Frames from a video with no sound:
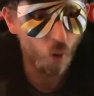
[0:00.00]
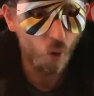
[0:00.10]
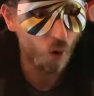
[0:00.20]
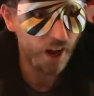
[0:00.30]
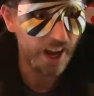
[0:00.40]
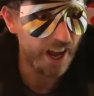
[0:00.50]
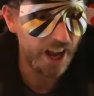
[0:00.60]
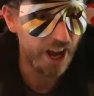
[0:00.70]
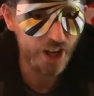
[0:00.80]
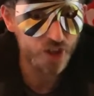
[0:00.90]
or
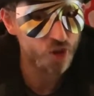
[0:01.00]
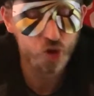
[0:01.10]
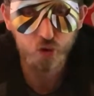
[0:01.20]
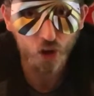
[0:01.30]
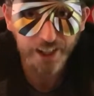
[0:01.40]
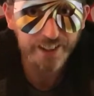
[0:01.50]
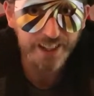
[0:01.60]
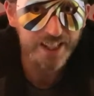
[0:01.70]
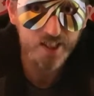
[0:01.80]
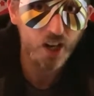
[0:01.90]
trolling
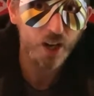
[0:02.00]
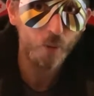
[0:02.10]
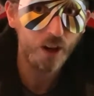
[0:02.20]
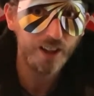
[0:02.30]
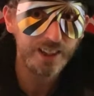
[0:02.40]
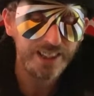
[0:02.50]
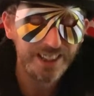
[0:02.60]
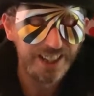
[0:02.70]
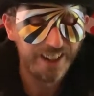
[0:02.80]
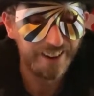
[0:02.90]
the entire world.
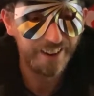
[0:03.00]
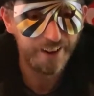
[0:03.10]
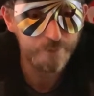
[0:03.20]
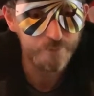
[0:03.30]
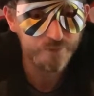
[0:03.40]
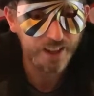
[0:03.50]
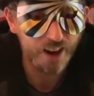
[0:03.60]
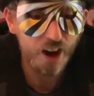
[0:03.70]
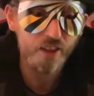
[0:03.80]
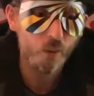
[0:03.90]

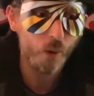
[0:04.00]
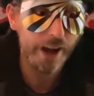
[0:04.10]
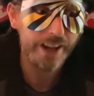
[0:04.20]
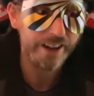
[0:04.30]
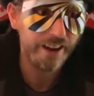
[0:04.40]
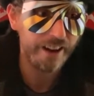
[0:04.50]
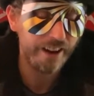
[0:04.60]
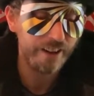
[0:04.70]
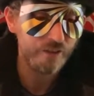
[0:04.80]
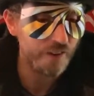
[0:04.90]
Either way,
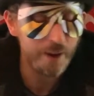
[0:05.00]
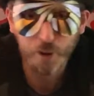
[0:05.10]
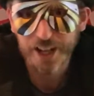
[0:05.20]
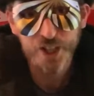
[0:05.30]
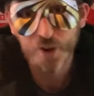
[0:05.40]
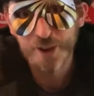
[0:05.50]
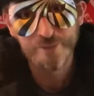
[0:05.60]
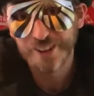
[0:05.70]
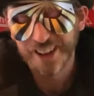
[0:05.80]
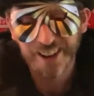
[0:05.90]
fair play to
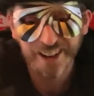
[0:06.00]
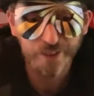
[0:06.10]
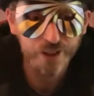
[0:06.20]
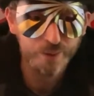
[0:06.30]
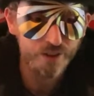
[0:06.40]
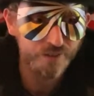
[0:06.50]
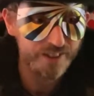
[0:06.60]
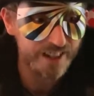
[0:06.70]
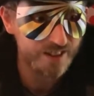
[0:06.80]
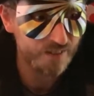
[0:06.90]
him. He was a
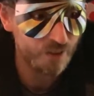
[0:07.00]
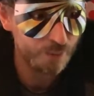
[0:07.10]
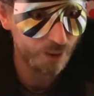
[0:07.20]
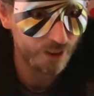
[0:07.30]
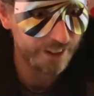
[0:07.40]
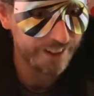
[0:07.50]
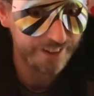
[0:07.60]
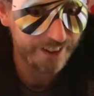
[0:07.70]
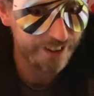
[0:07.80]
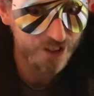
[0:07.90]
fantastic footballer,
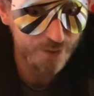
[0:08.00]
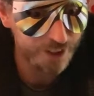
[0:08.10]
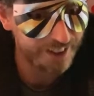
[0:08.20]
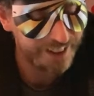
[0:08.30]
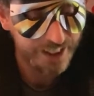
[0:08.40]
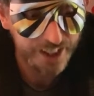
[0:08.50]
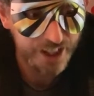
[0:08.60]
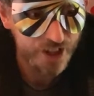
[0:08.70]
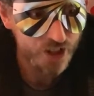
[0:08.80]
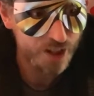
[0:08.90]
and some of
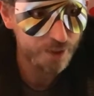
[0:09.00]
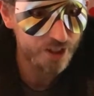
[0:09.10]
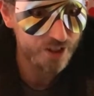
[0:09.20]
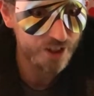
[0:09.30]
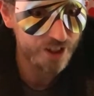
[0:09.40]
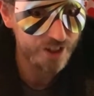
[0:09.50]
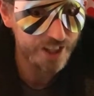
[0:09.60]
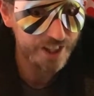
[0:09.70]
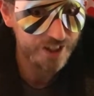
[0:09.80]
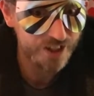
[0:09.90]

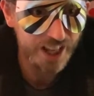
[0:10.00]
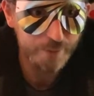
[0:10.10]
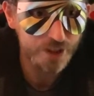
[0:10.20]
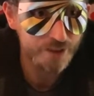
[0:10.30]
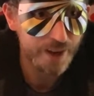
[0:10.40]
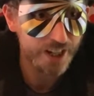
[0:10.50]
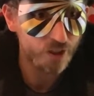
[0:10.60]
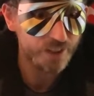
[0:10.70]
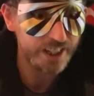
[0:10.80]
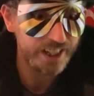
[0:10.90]
the statements he's made
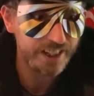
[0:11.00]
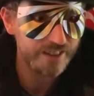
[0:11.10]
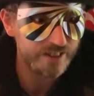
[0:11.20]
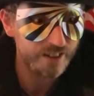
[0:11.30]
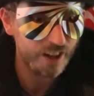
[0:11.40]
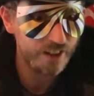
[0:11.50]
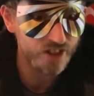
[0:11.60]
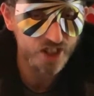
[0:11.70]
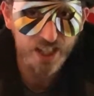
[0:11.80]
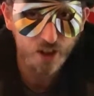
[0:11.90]
over the years,
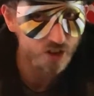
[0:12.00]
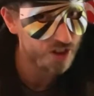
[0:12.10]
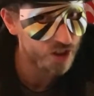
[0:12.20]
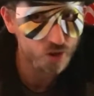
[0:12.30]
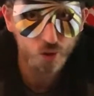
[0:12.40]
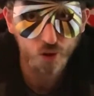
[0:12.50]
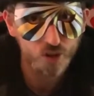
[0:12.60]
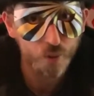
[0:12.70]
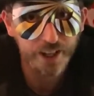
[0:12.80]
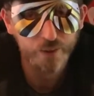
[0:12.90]
the seagulls and the
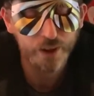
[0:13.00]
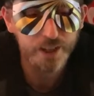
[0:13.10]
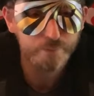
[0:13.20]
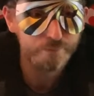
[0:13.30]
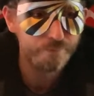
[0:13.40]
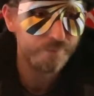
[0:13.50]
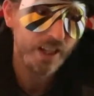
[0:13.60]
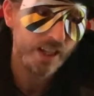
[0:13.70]
trawlers when he